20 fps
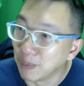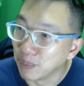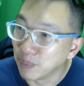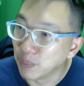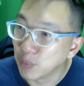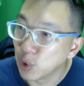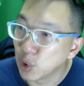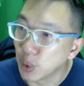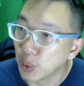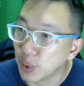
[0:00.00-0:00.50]

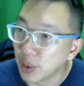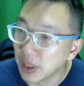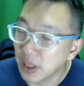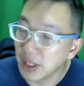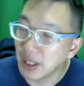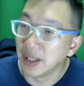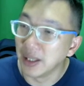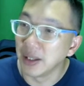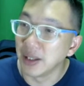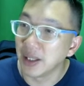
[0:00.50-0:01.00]
So
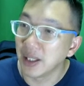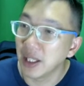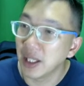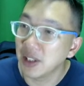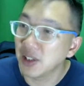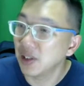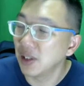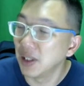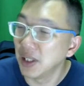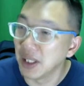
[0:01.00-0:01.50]
in
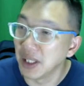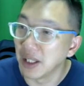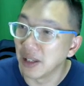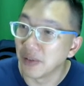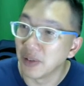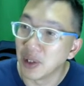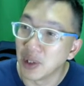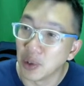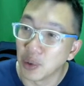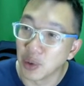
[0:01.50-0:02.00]
custody of
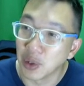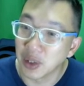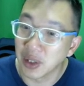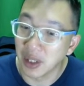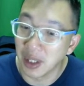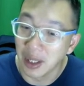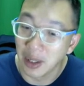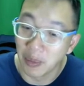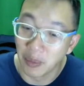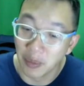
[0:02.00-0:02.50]
those,
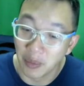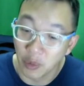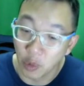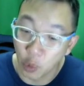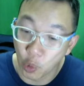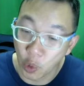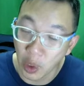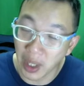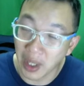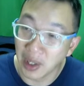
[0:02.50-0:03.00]

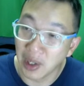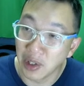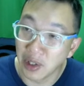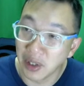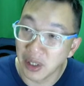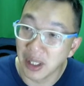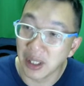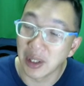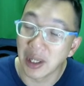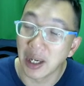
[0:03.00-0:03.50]
where
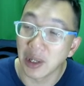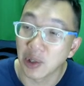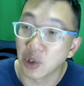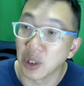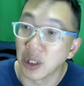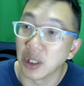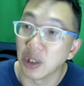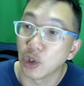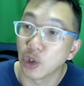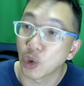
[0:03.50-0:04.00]
they can
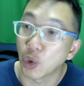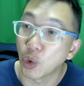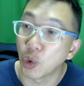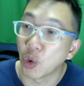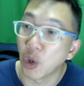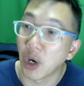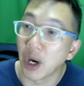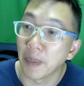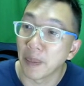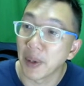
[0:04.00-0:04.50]
actually
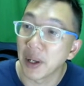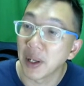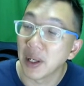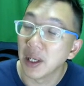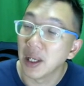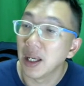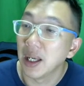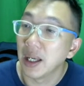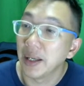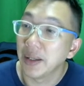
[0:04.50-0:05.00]
store up
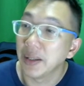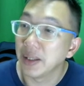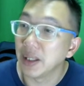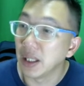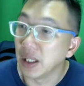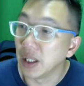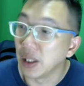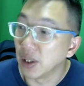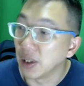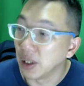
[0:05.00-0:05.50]

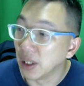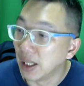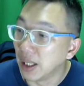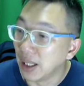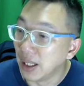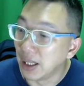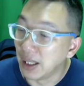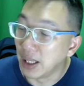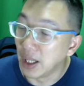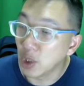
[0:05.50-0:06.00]
their
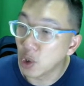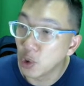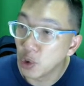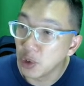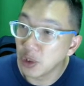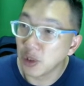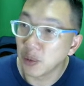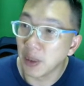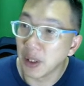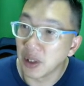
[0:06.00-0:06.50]

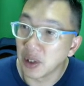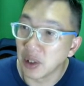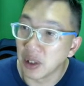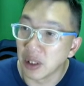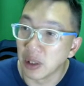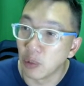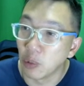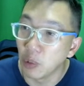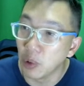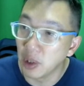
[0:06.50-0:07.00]
coins better,
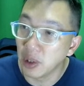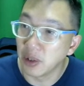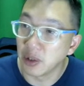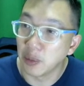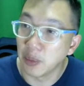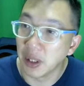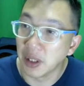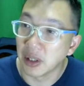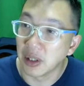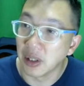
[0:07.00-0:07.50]
the wallets
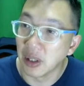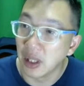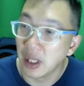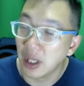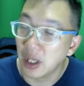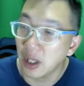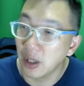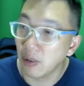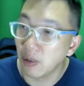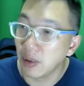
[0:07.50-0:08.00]
better. A
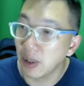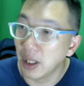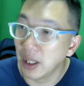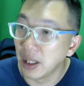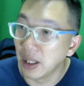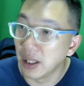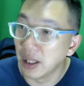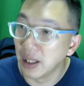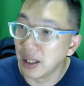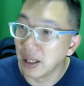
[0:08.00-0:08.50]

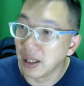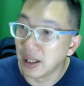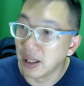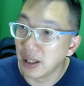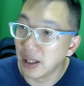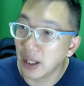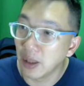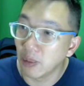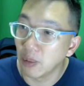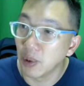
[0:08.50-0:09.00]

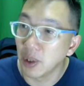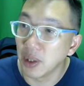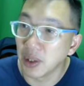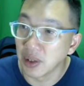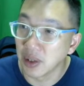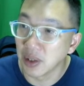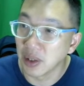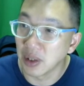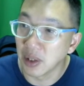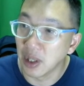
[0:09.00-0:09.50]
hot wallet
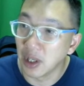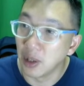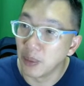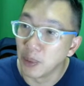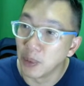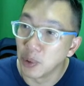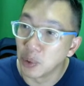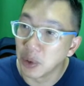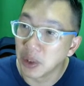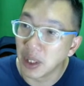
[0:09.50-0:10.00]
is
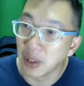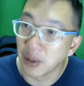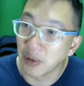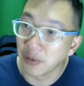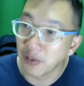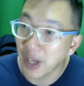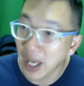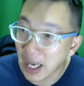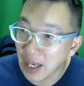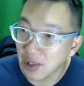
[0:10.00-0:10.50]
almost out of
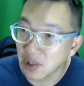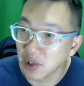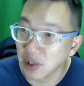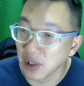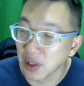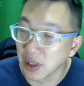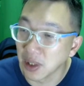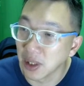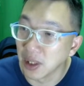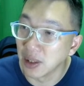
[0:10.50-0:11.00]
fashion.
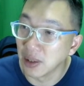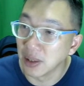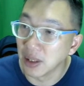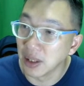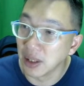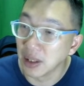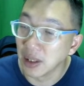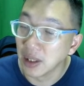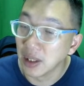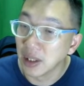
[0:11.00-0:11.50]

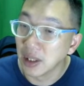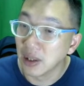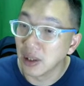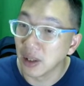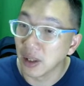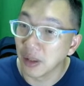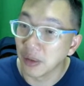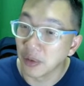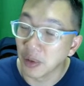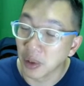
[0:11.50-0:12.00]
They're
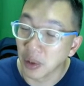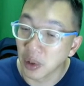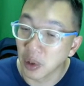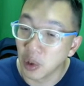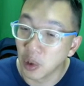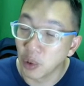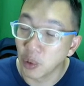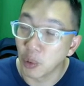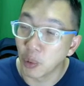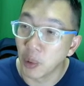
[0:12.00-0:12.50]
looking for a
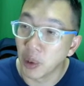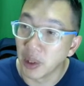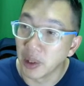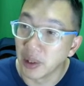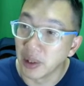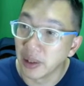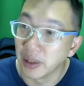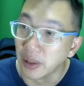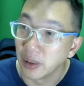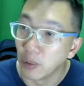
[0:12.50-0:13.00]
cold wallet
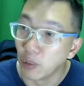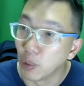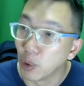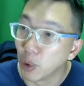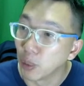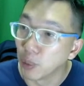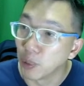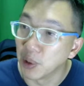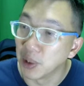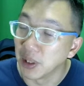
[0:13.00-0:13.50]
or
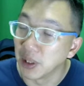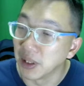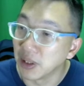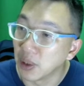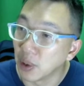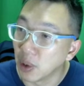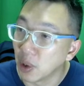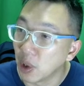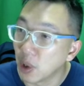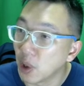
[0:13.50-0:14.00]
warm wallet
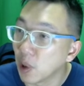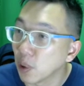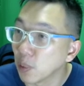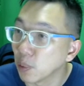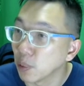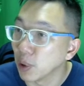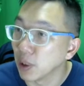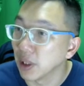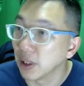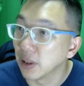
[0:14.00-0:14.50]
or hard
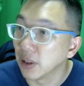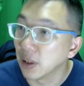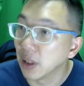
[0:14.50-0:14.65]
wallet.